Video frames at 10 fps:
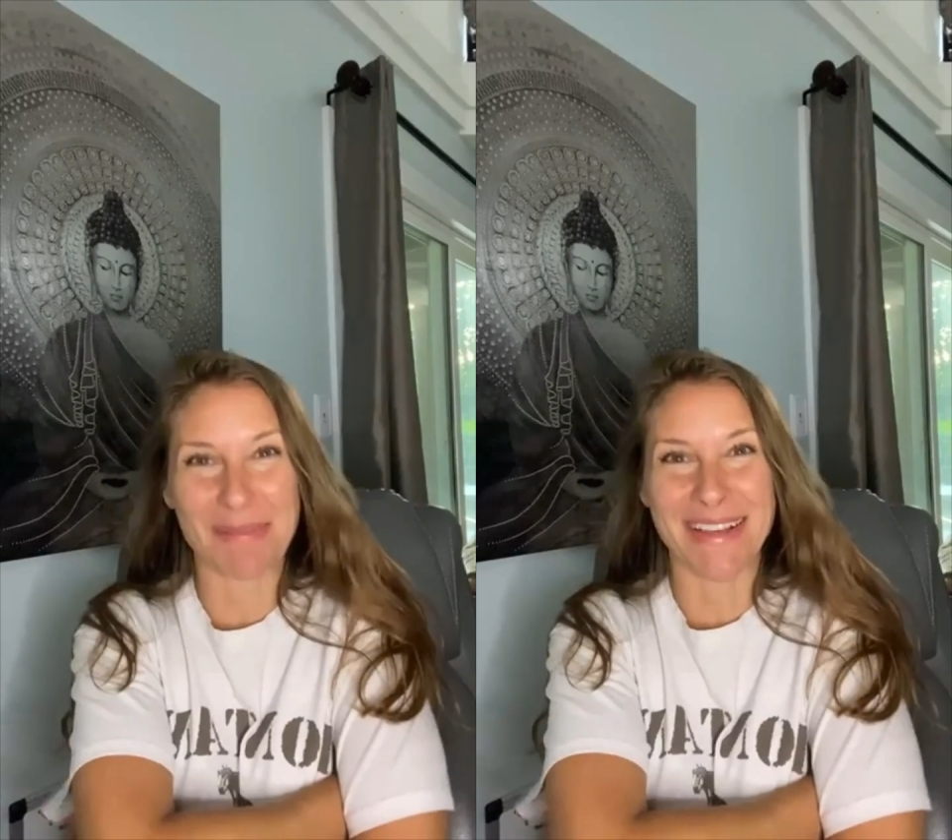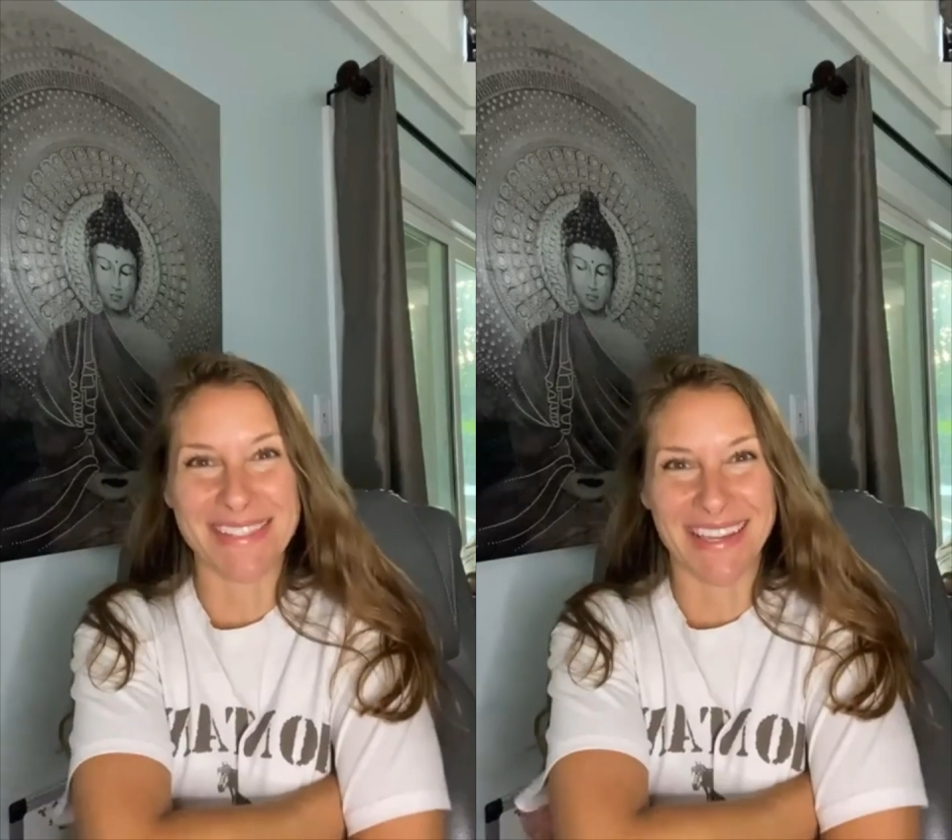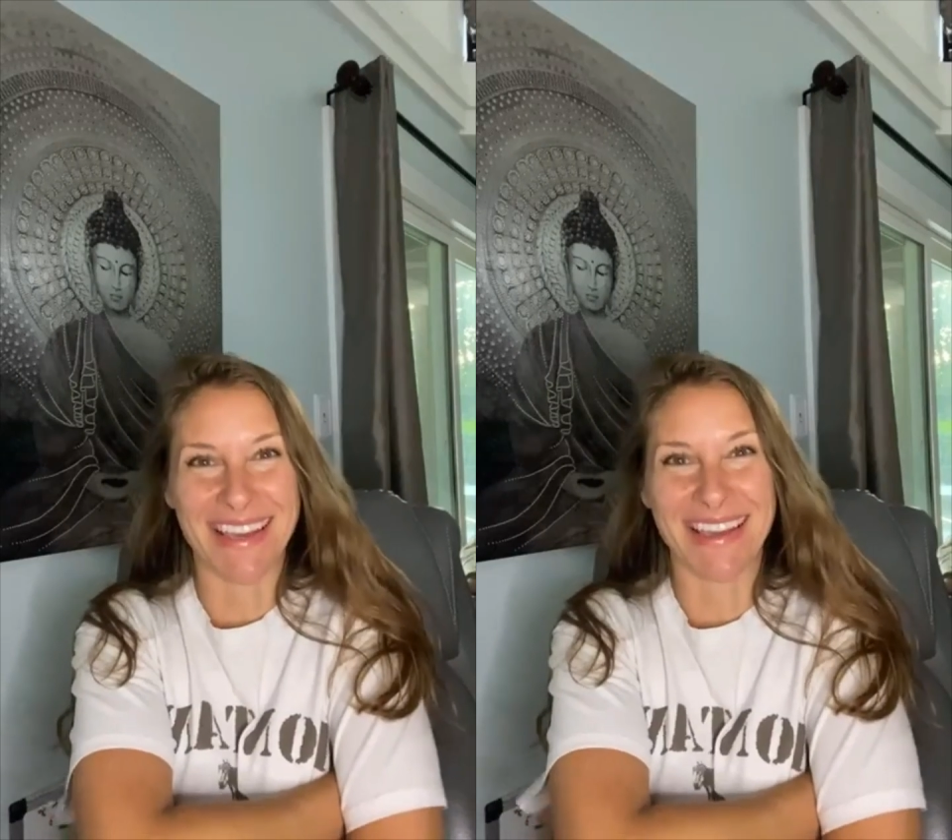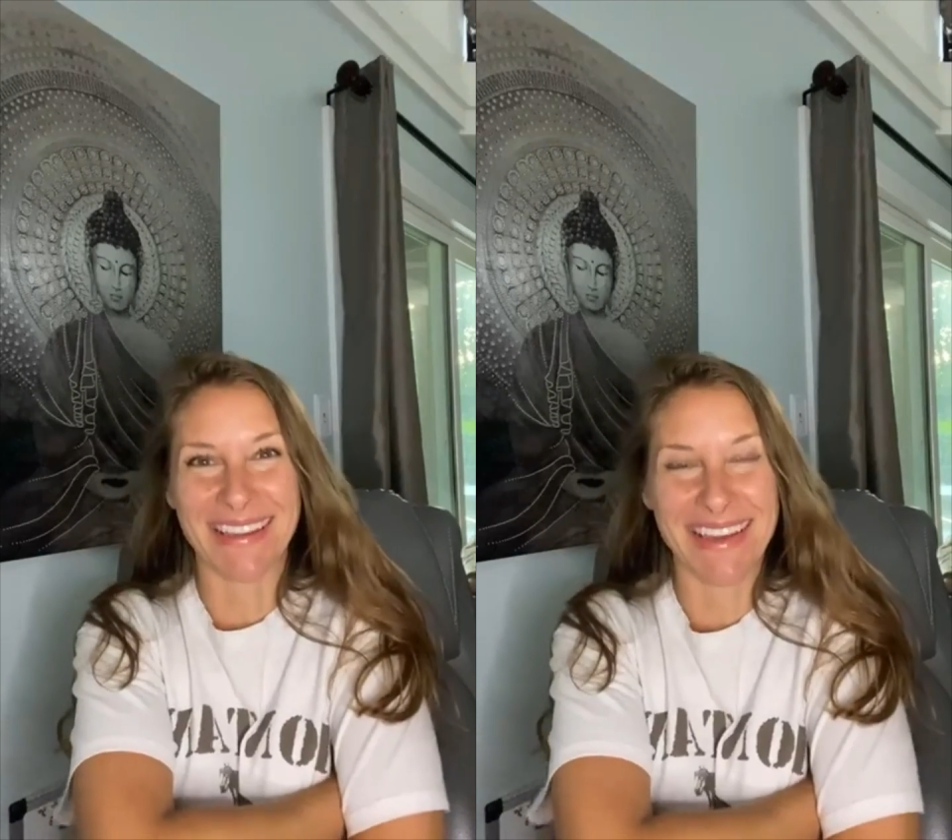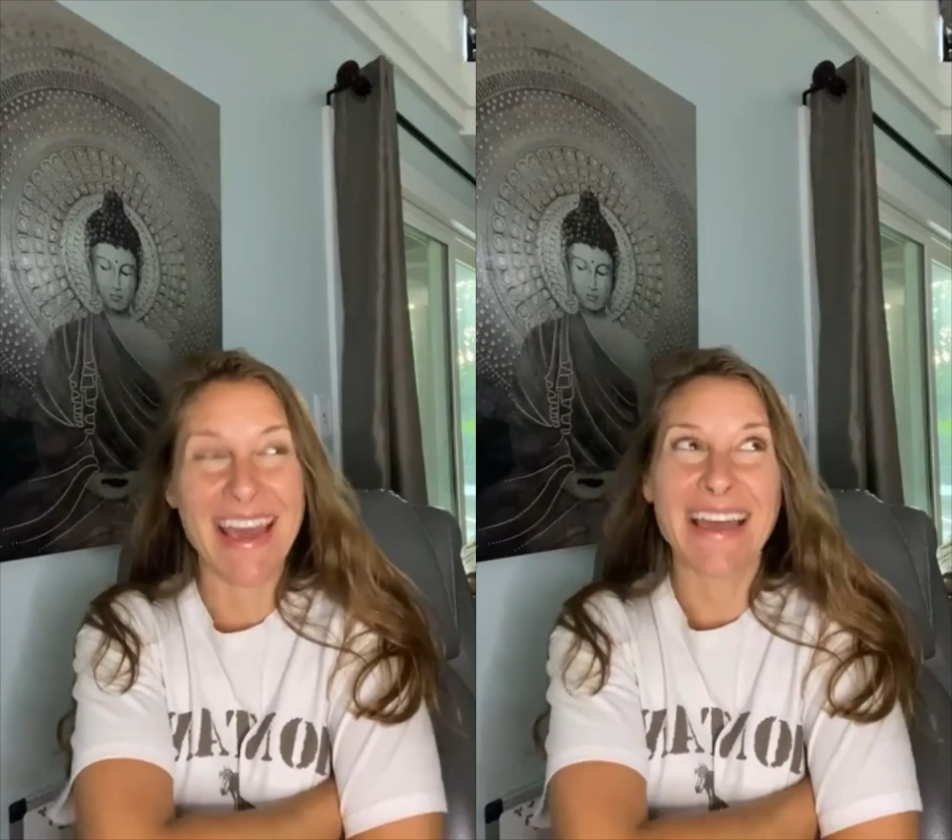What a blessing.
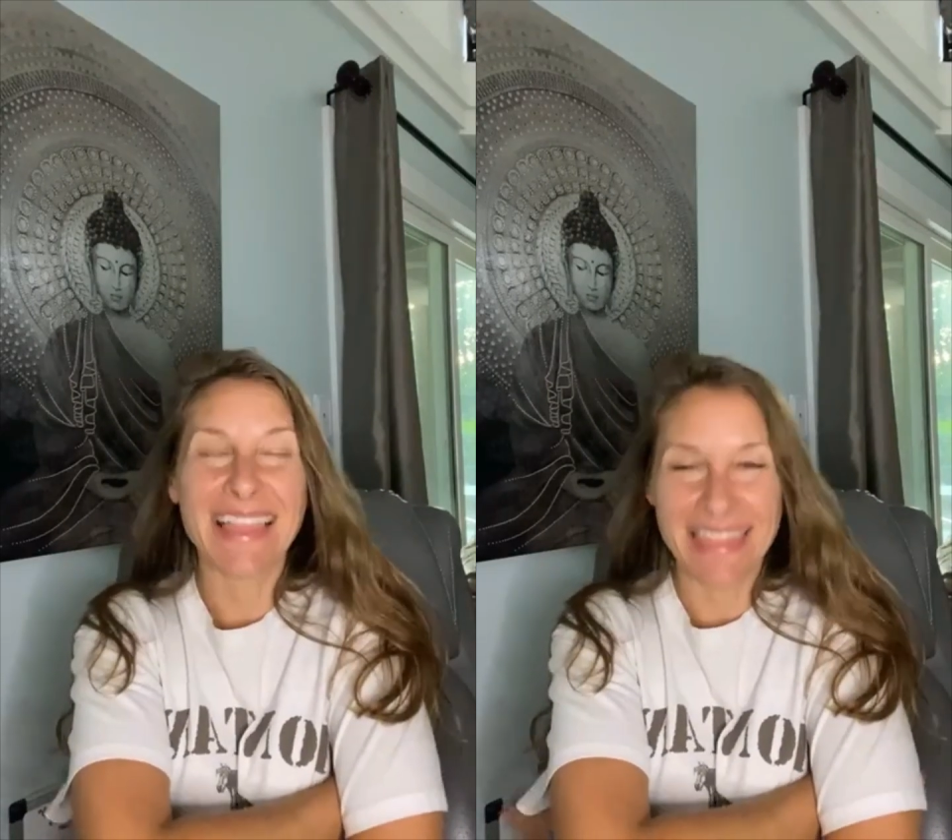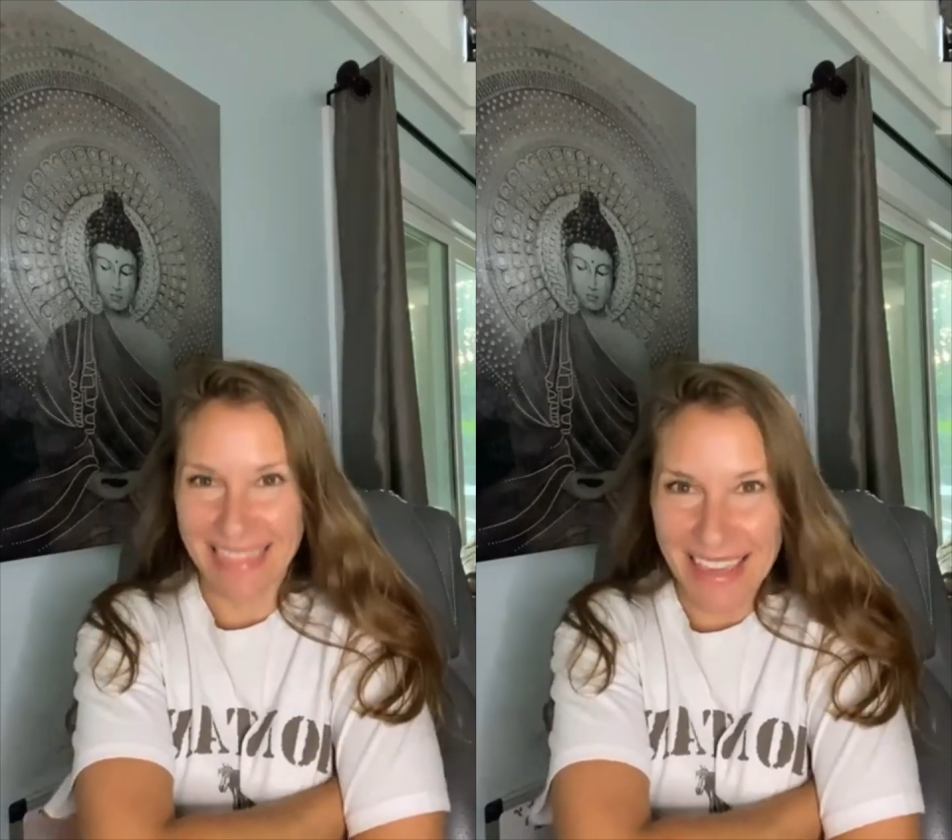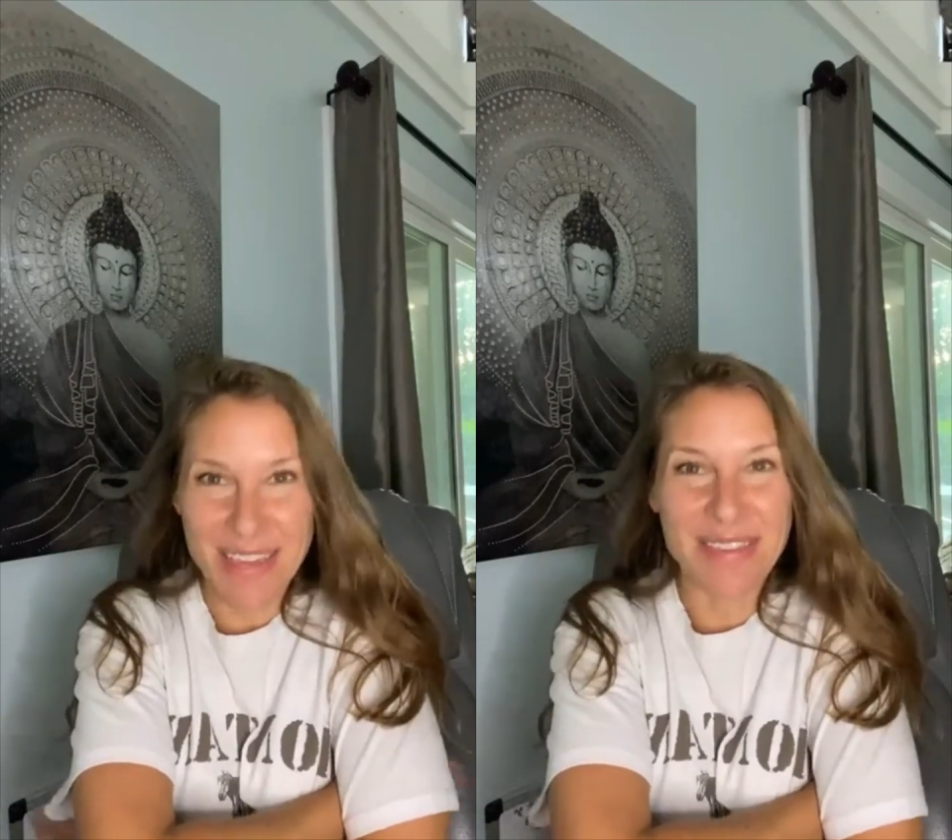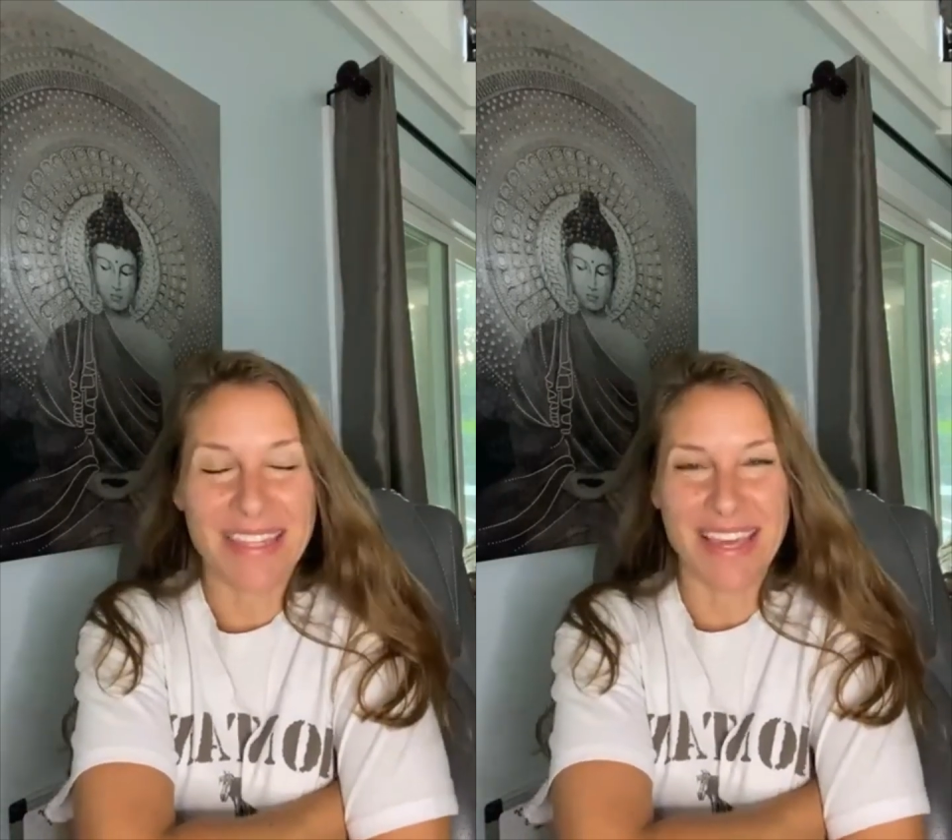Thank you,